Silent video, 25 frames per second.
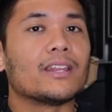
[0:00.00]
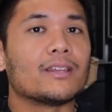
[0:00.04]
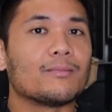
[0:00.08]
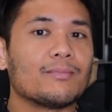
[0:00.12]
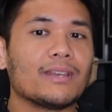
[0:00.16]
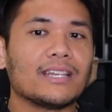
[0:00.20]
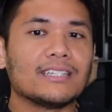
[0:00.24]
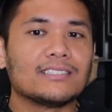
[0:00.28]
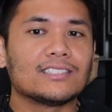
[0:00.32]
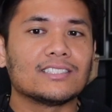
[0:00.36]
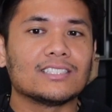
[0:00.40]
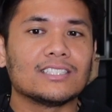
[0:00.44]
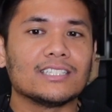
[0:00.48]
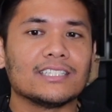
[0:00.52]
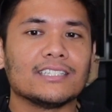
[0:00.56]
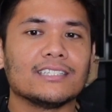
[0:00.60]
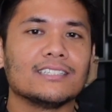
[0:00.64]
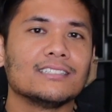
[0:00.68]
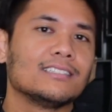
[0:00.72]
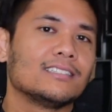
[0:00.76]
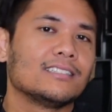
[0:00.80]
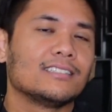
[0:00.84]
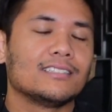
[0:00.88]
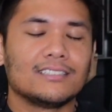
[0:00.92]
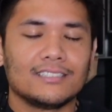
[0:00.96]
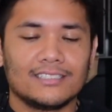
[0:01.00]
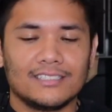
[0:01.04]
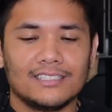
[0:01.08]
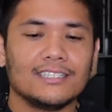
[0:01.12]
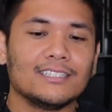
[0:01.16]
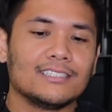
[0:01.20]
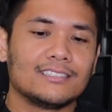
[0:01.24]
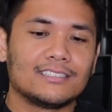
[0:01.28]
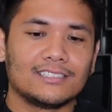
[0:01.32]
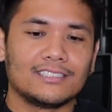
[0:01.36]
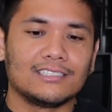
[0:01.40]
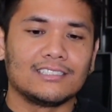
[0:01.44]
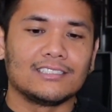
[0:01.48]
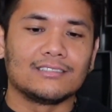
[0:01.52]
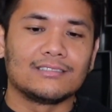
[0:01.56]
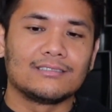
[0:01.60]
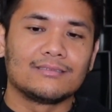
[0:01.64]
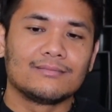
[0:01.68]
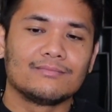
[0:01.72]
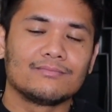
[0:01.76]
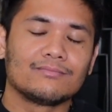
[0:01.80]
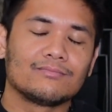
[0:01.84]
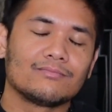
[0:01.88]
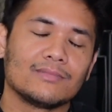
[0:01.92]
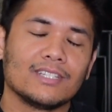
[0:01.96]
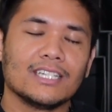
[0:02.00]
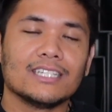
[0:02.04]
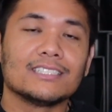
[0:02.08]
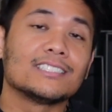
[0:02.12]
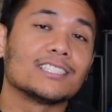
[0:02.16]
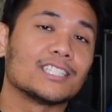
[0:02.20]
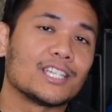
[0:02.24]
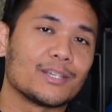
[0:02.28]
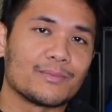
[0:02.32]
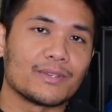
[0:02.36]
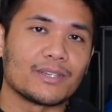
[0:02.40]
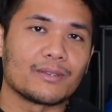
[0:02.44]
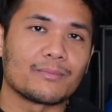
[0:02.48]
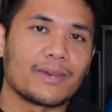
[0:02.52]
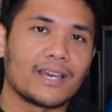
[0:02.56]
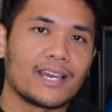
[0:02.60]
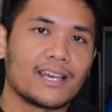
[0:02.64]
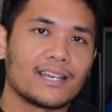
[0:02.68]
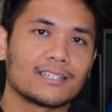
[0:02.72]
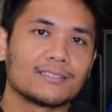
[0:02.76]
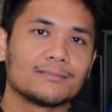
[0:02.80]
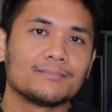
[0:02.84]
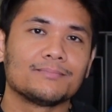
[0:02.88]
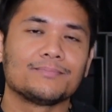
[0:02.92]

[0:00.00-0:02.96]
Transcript: then basically, it's a it's a gimmick bag.